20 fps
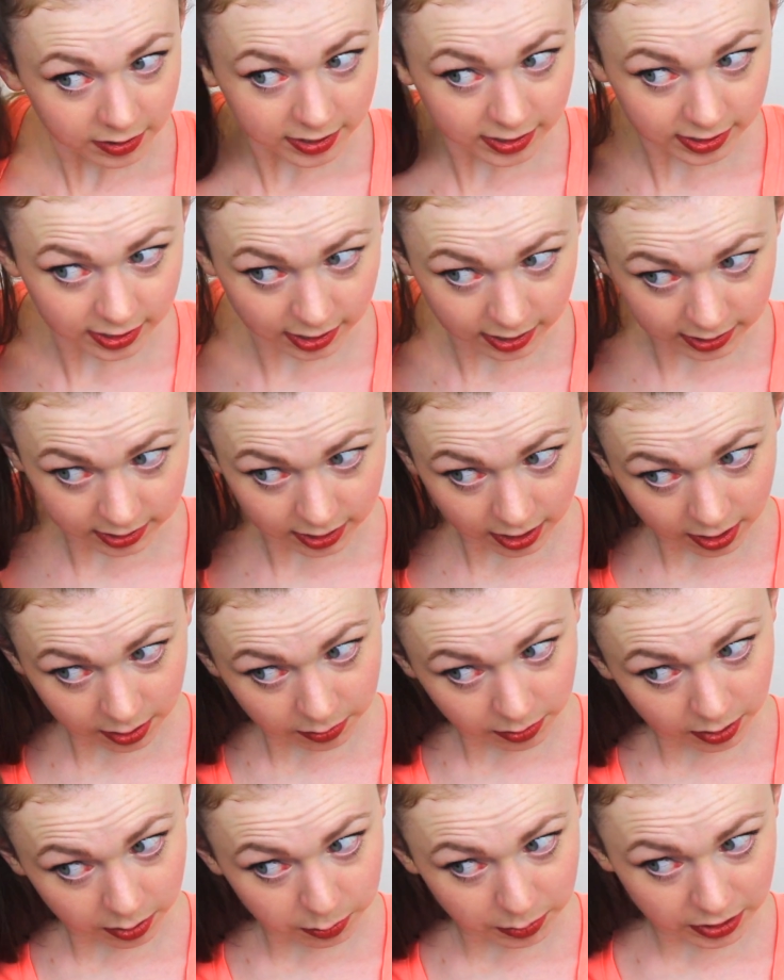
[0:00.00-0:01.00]
once that's done,
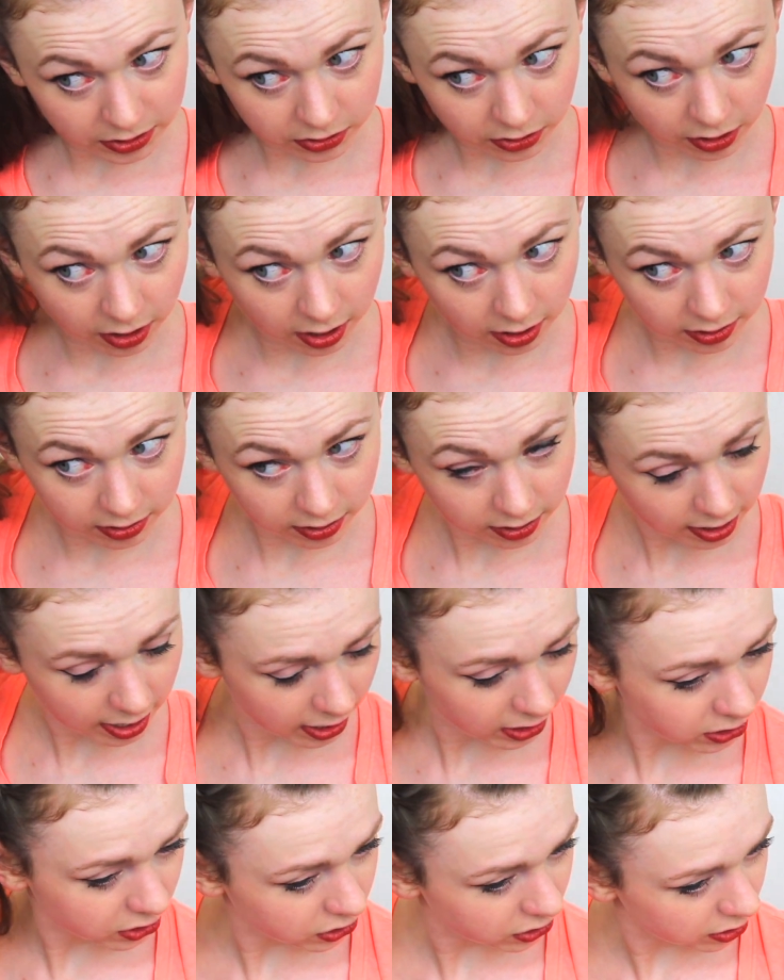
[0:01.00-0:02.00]
I'm going to make sure all the
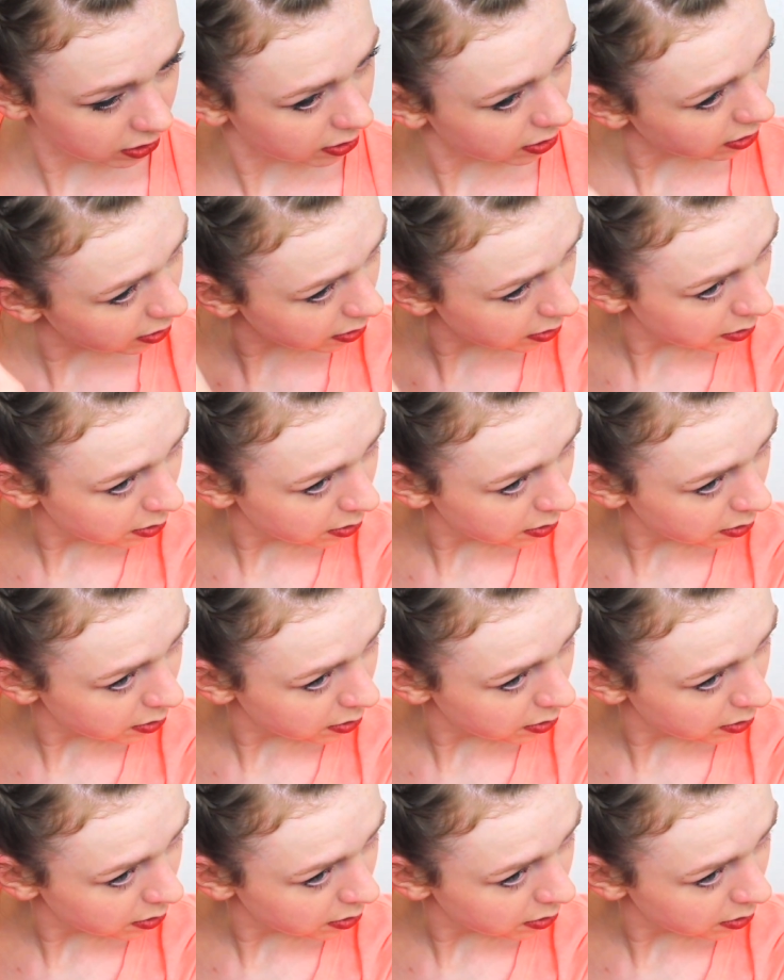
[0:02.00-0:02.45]
extra